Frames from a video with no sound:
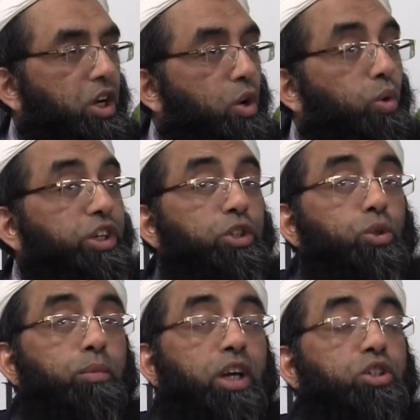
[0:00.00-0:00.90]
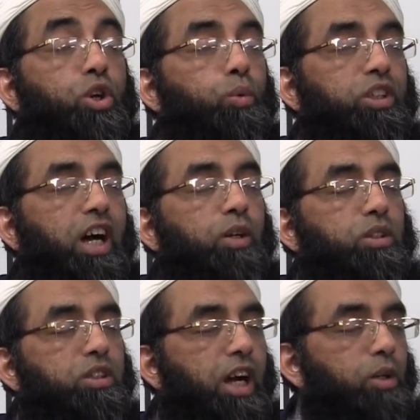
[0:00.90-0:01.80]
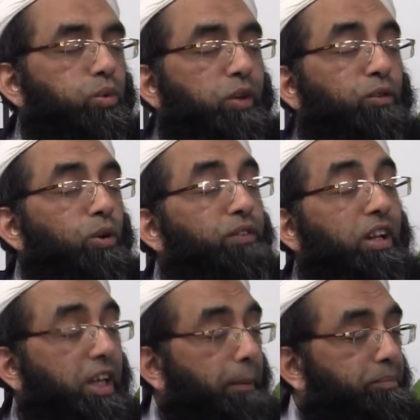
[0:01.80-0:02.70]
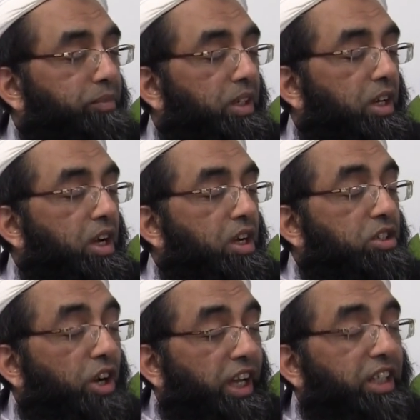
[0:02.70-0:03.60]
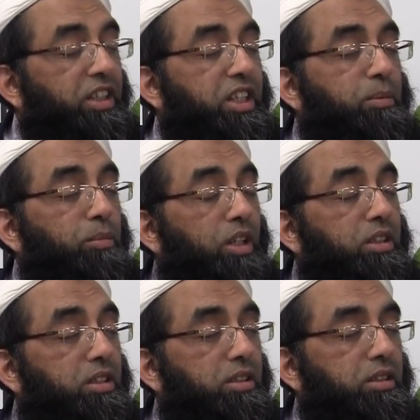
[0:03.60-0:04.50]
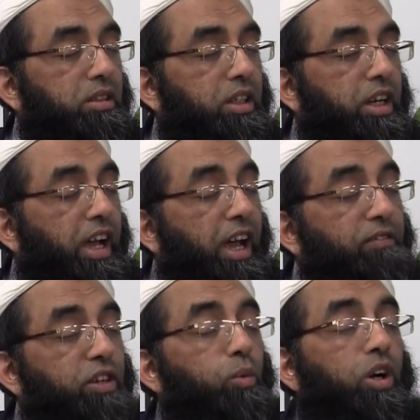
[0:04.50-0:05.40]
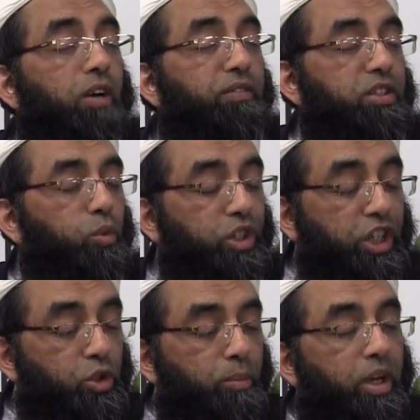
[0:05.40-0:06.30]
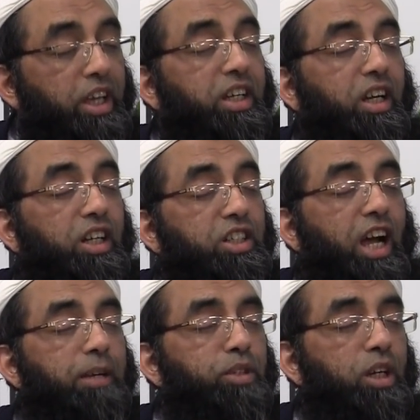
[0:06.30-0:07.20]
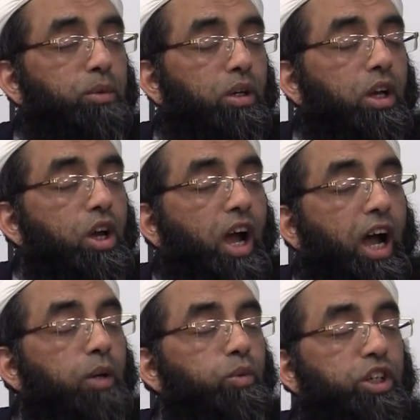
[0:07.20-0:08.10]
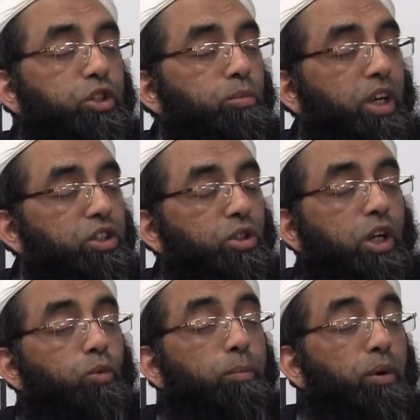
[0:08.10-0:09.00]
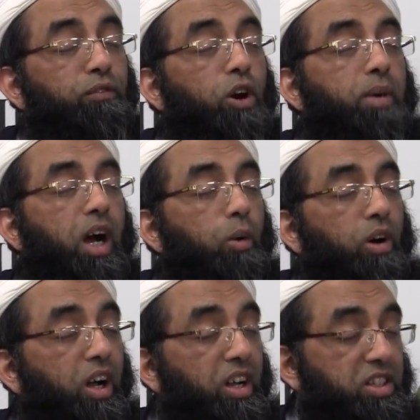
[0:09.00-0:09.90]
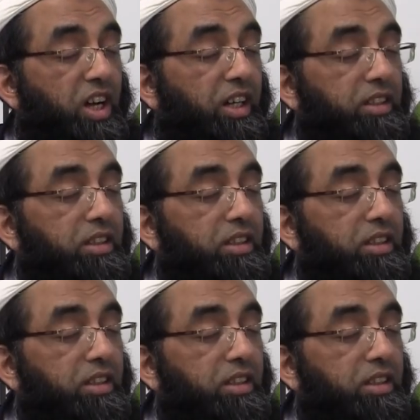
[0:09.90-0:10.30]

We need to make sure without a doubt we fulfill them. So in this month, every one of us, we need to make a timetable and we need to make sure that we perform our qaza.